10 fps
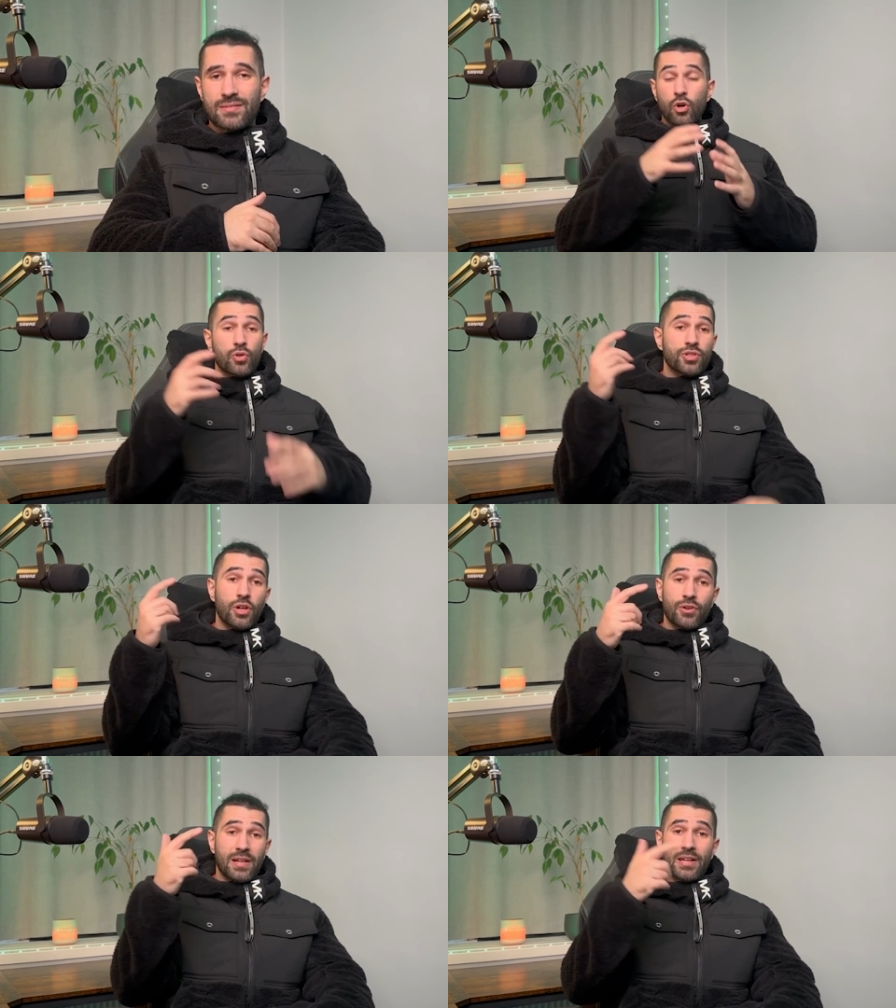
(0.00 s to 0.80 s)
Also,
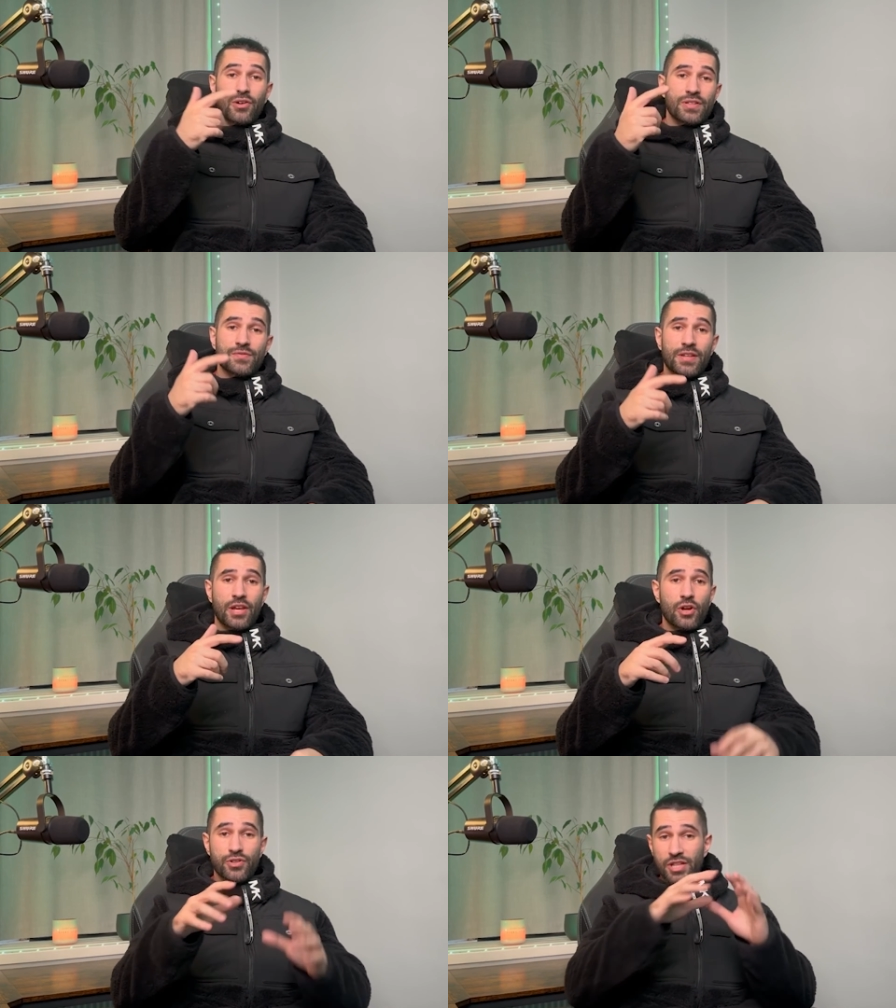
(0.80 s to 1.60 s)
click on this
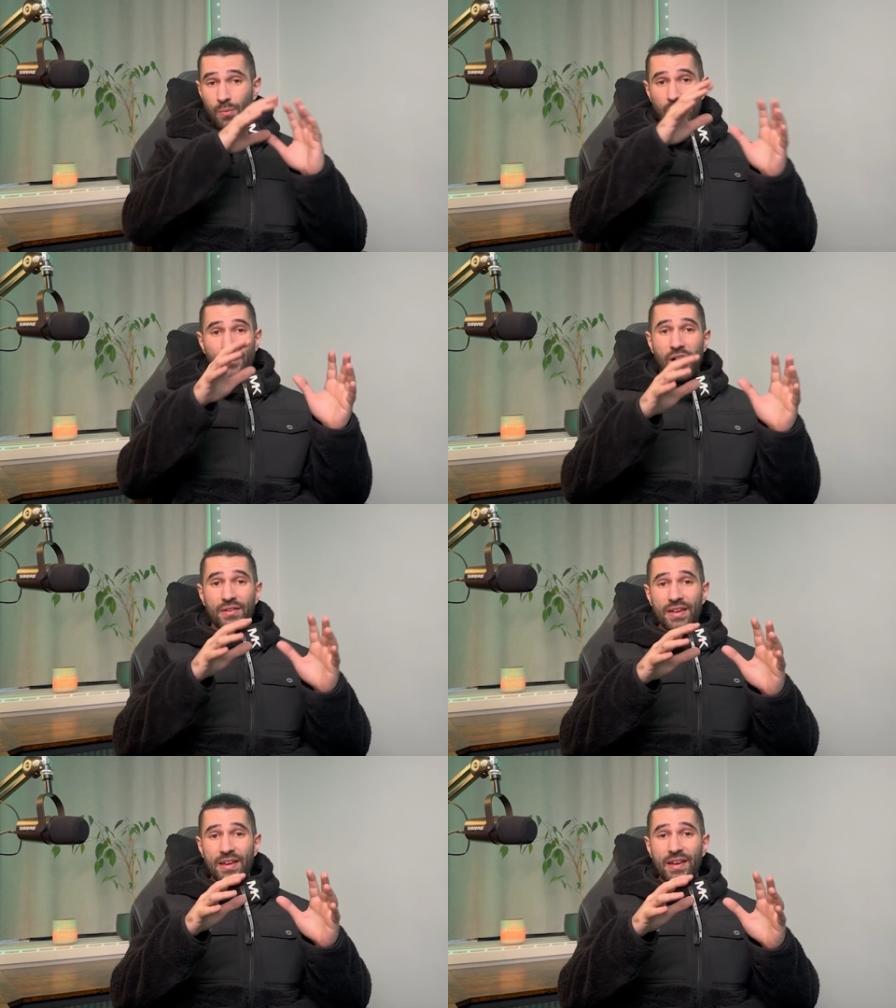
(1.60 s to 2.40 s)
video somewhere around
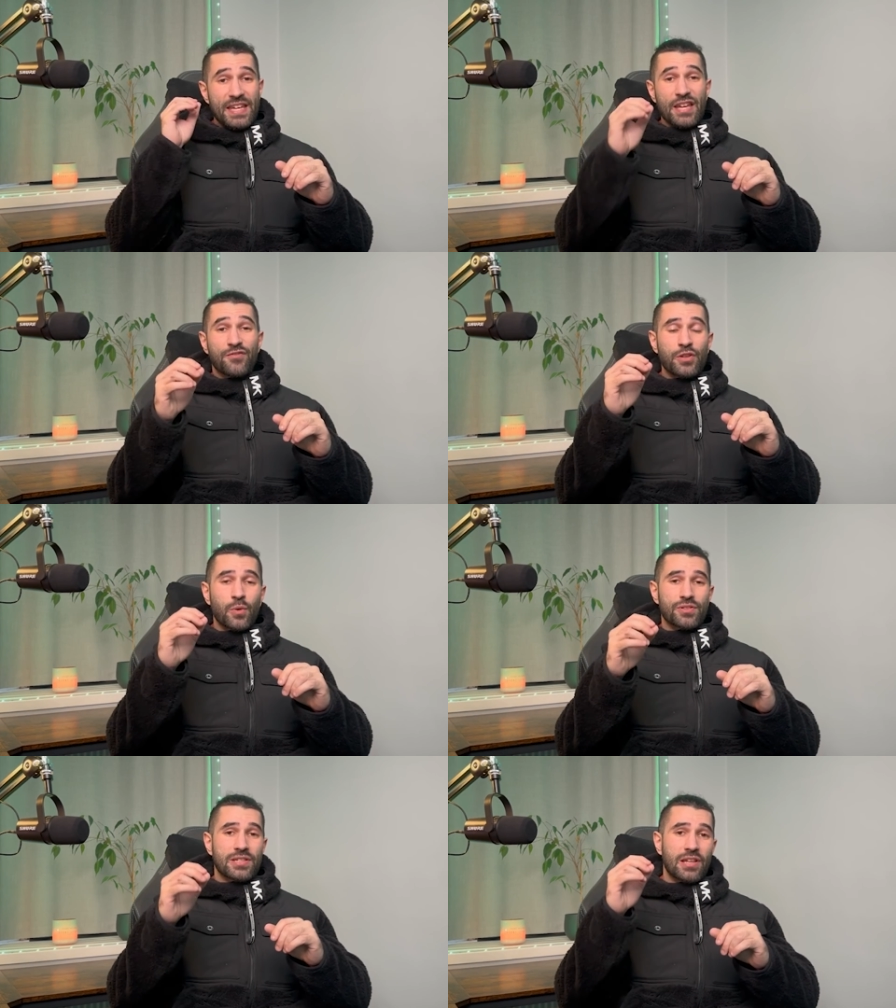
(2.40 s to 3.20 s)
here if you want
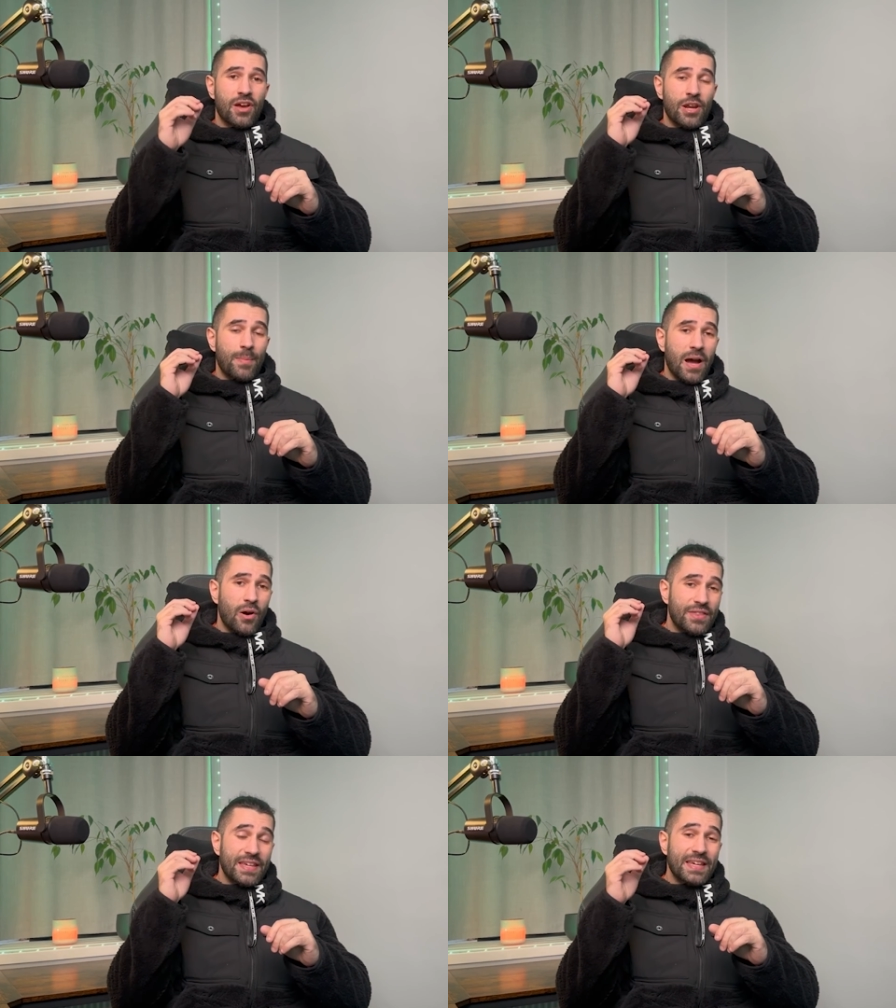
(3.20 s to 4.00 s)
to learn about
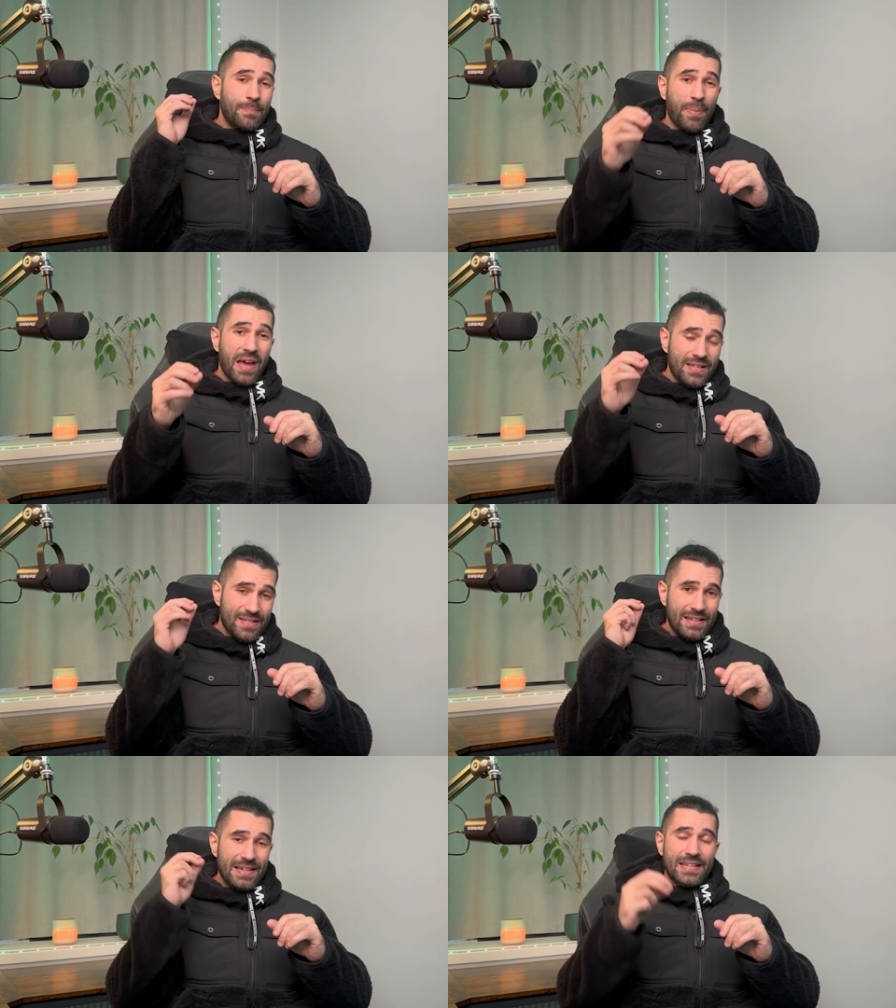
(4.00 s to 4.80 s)
the best
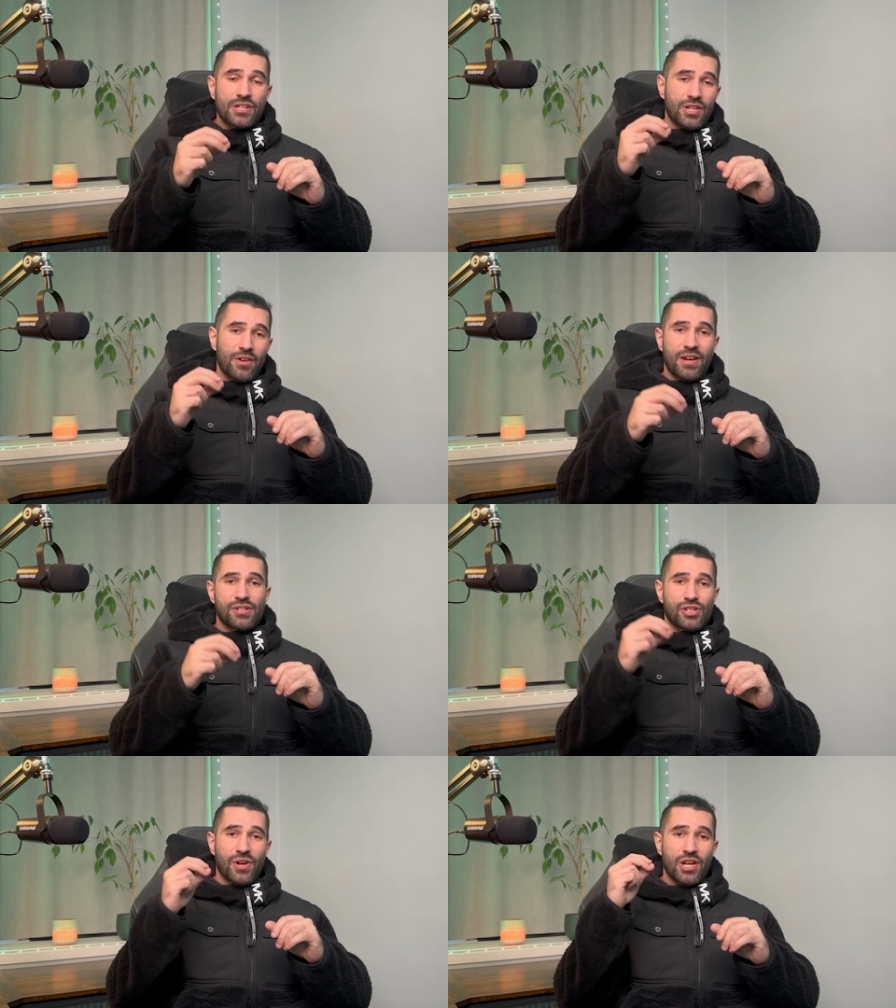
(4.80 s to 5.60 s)
lead generation
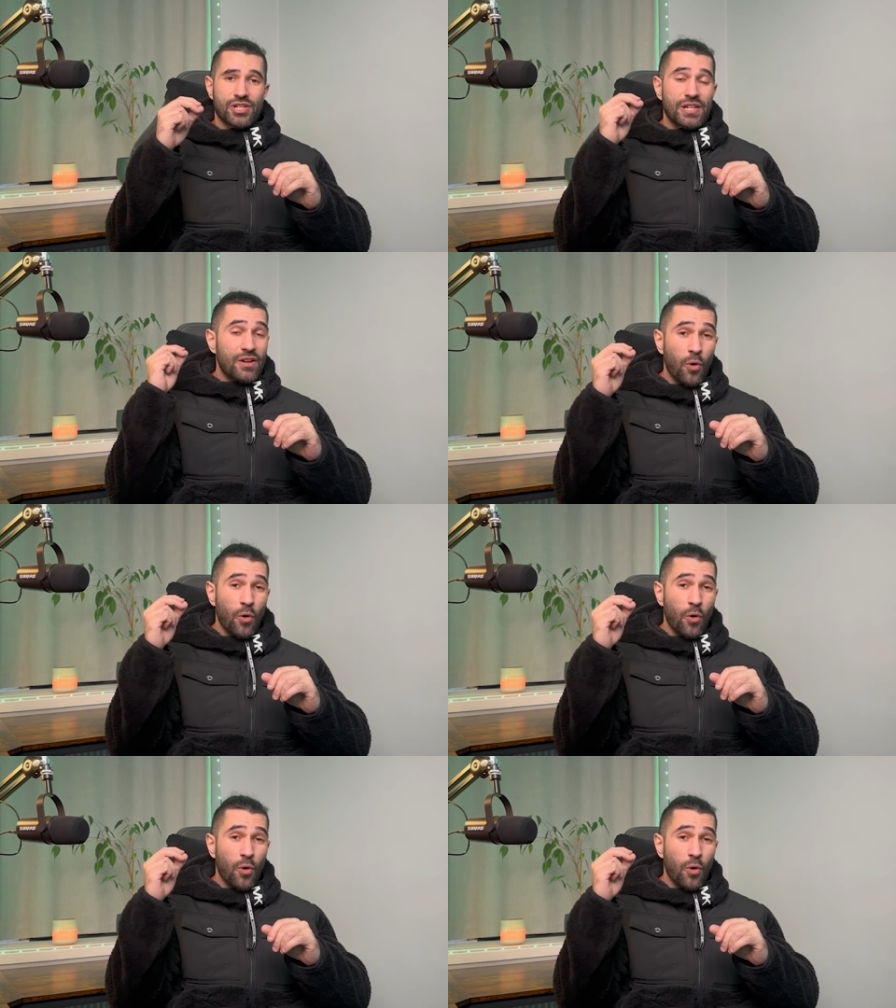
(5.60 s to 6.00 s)
strategy